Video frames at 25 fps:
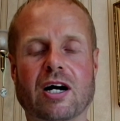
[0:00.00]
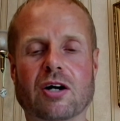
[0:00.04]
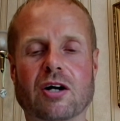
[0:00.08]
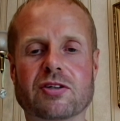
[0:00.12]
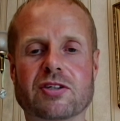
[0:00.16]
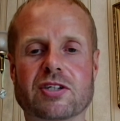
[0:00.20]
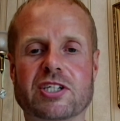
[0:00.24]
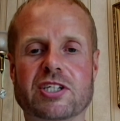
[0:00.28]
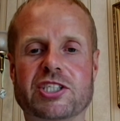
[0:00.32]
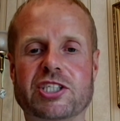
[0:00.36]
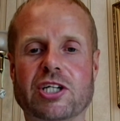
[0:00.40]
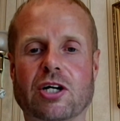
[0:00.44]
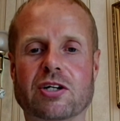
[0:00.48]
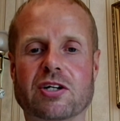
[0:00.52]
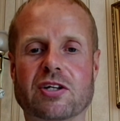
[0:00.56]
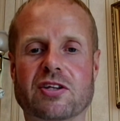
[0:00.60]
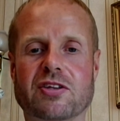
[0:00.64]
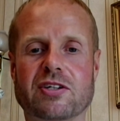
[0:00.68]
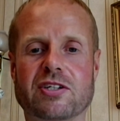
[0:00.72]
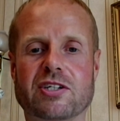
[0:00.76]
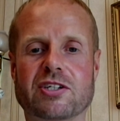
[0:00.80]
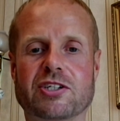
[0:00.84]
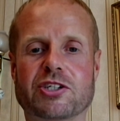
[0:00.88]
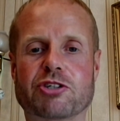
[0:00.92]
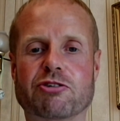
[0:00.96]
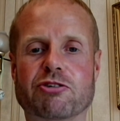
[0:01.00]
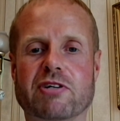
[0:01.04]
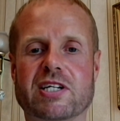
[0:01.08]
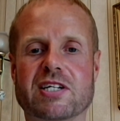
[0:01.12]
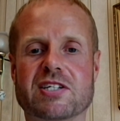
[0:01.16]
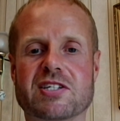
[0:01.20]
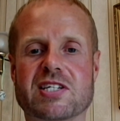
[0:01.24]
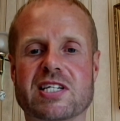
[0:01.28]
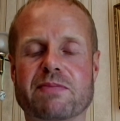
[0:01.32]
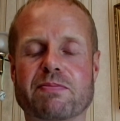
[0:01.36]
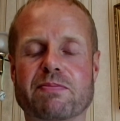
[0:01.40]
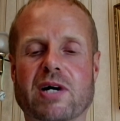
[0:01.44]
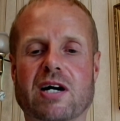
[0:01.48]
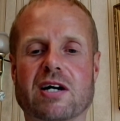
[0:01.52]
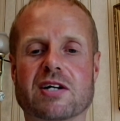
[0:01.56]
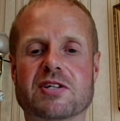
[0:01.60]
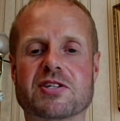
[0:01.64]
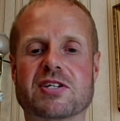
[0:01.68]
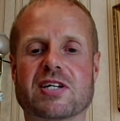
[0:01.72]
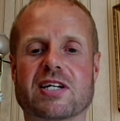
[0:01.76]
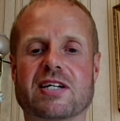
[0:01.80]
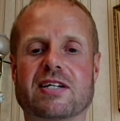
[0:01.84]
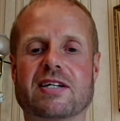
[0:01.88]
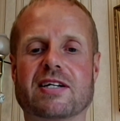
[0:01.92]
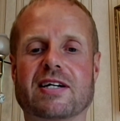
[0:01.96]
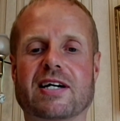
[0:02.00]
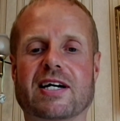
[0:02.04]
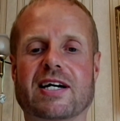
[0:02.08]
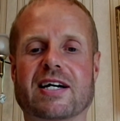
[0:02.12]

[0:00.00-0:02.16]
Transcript: under Jonathan Trinity Martin.